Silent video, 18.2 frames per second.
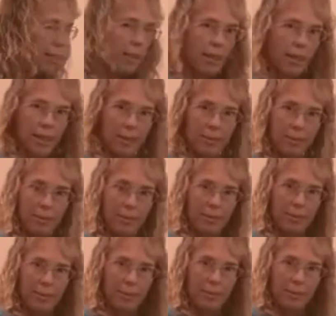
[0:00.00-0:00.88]
A
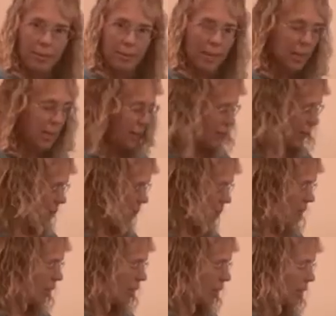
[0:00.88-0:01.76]
here,
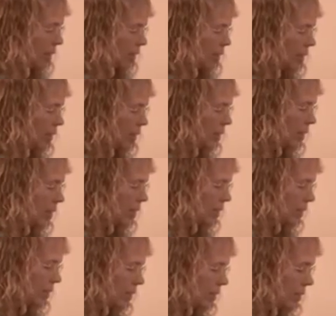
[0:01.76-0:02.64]
and it is
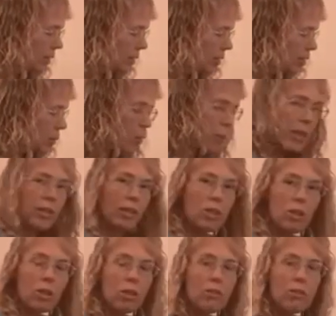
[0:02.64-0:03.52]
near. You play the
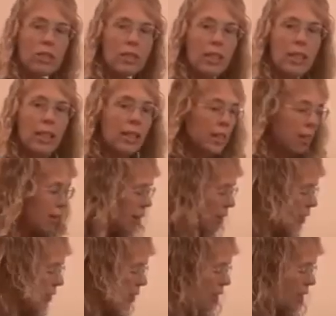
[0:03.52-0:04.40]
chord of C here,
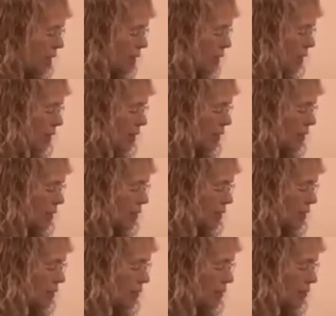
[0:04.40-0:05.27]
and then
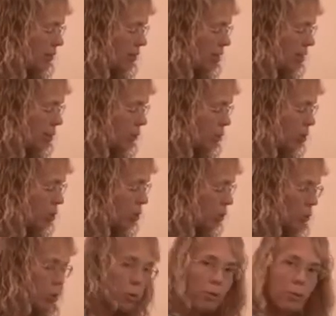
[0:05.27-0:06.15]
just finger number
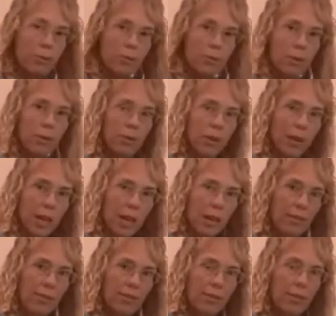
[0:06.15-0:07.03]
2 on
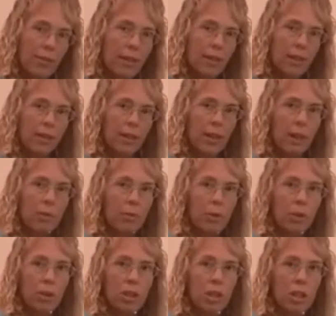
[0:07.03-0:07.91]
F and thumb
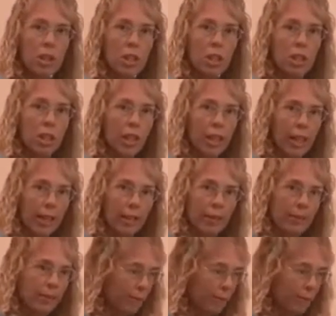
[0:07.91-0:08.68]
on A.